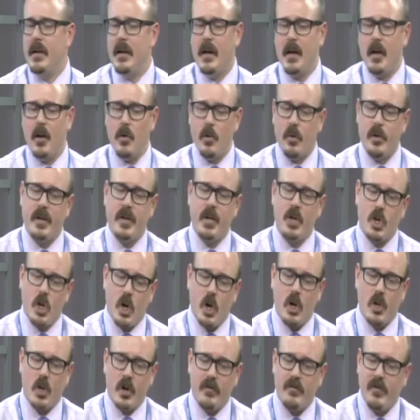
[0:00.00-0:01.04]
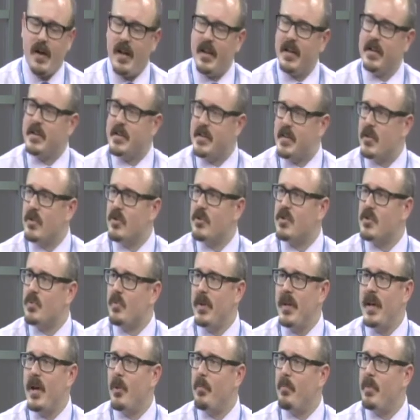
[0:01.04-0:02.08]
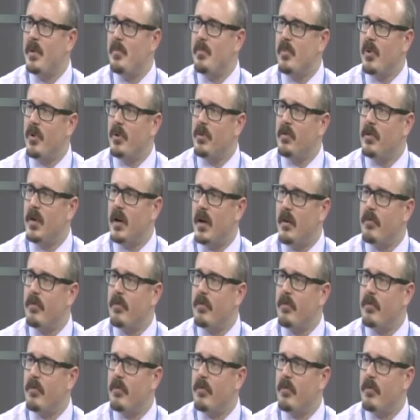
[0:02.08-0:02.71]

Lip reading: or you can call our volunteers, and we help people